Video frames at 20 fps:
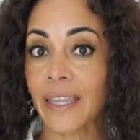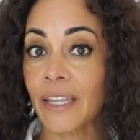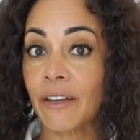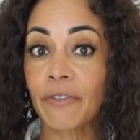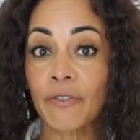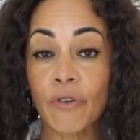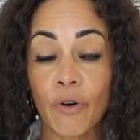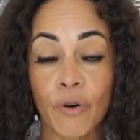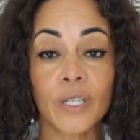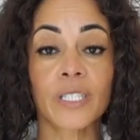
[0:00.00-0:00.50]
that
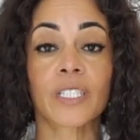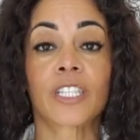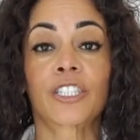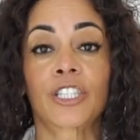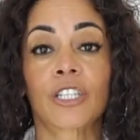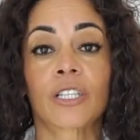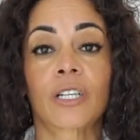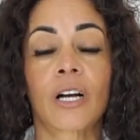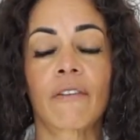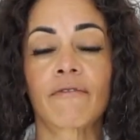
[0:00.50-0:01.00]
of course
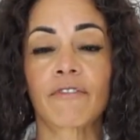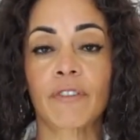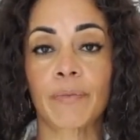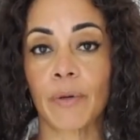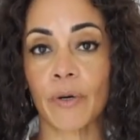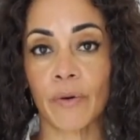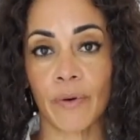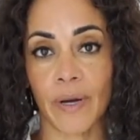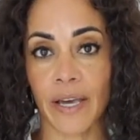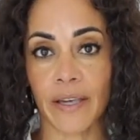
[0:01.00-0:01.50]
that you're
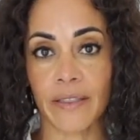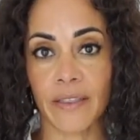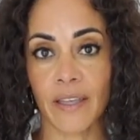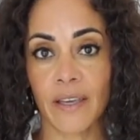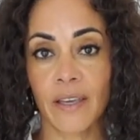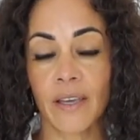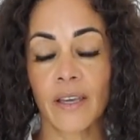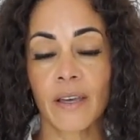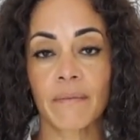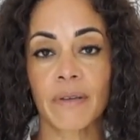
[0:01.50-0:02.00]
comfortable with,
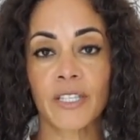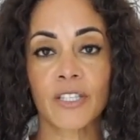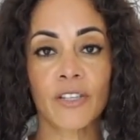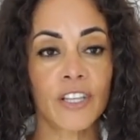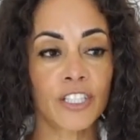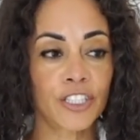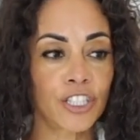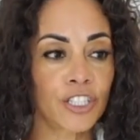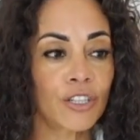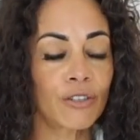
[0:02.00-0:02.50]
but so
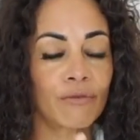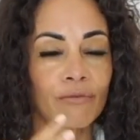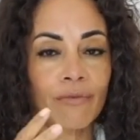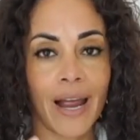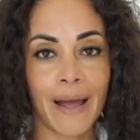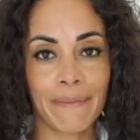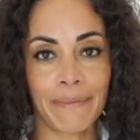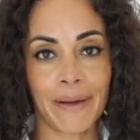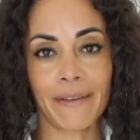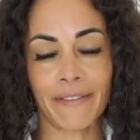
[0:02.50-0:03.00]
that you can
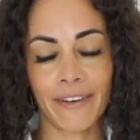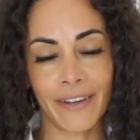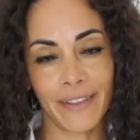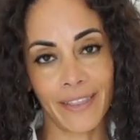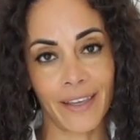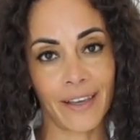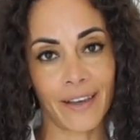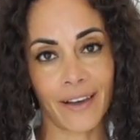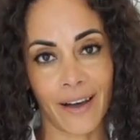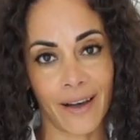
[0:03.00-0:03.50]
wrap
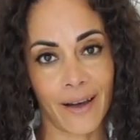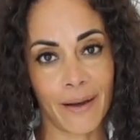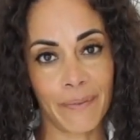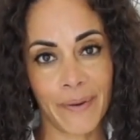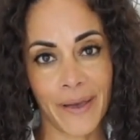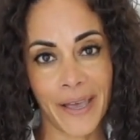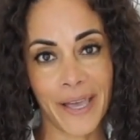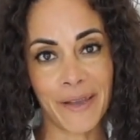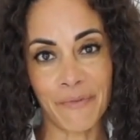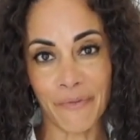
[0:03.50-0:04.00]
everything
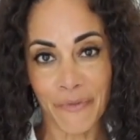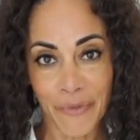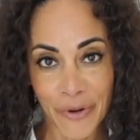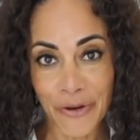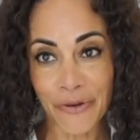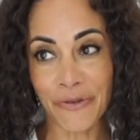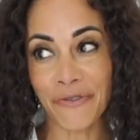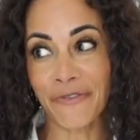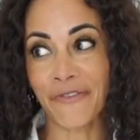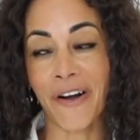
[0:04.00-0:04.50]
up and
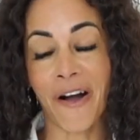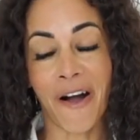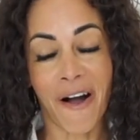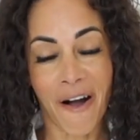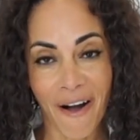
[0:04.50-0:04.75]
move